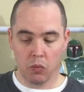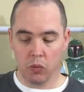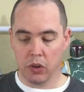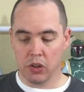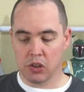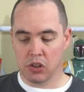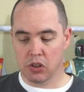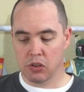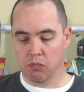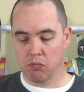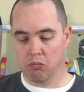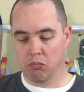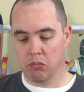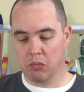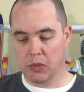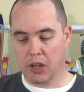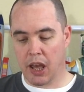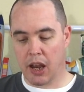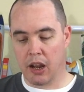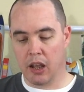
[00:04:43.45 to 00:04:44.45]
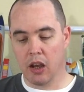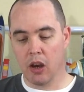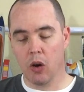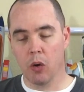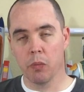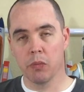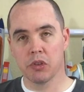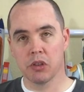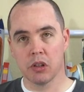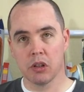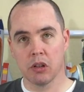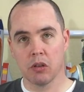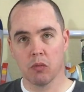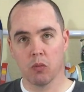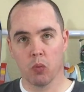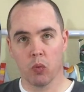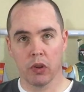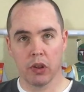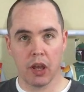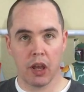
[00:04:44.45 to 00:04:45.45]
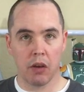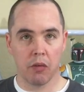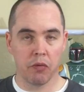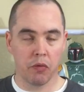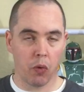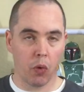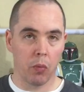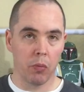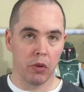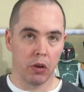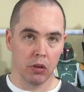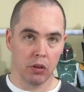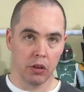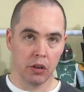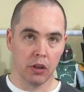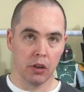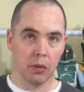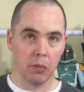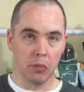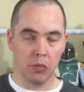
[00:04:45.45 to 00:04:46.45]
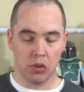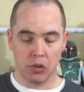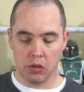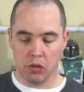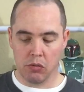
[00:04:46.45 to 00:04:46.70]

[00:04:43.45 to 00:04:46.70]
which kind of helps in when they form their limbs.